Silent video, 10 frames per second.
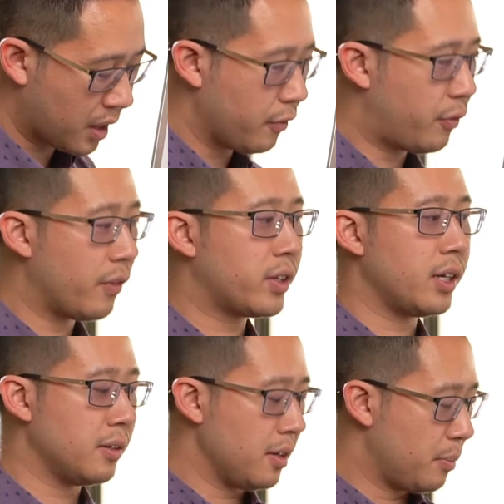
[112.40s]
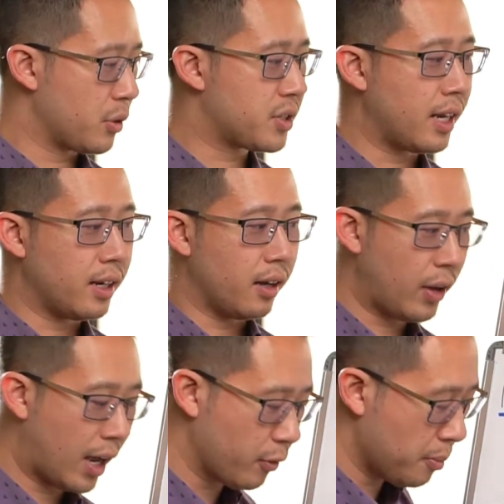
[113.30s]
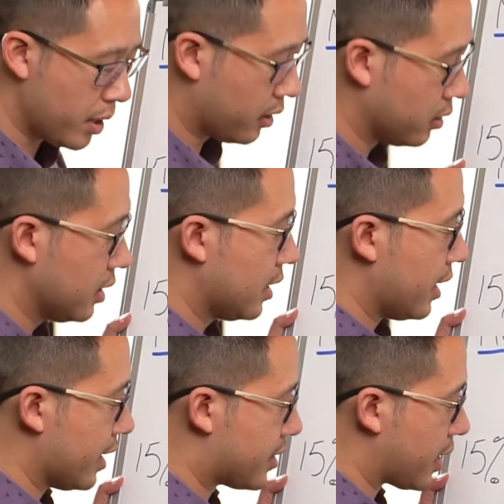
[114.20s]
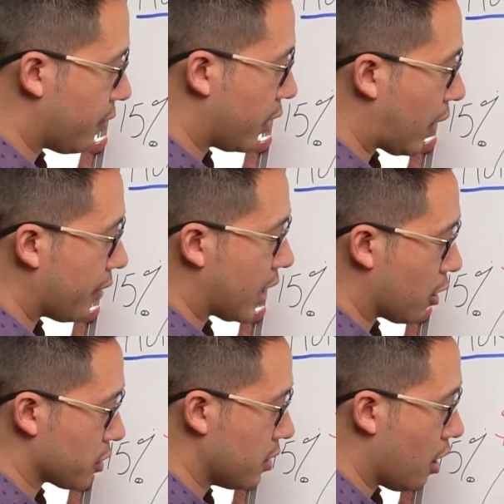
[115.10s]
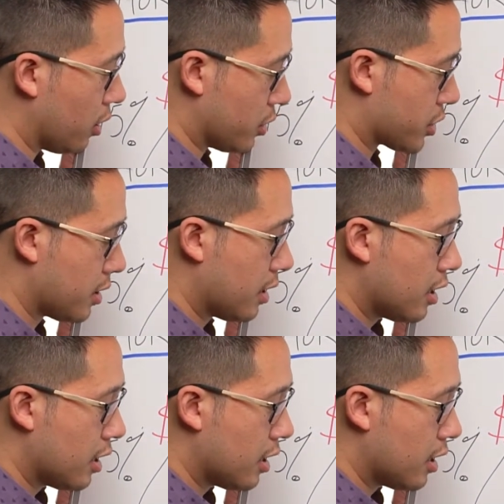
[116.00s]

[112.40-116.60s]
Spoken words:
15% of $500,000 is $75,000.